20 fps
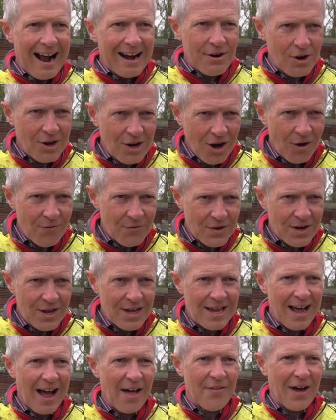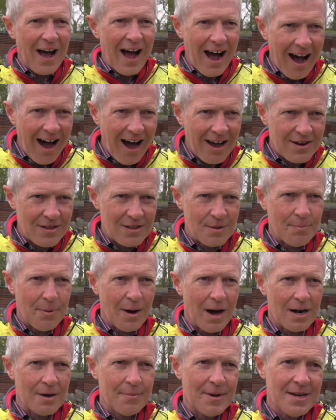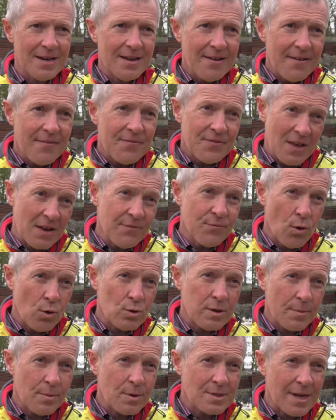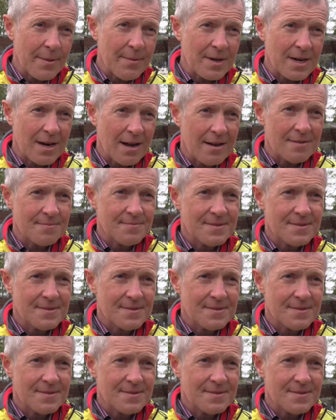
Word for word: recovery at the heart of the Parliament, then vote Liberal Democrat.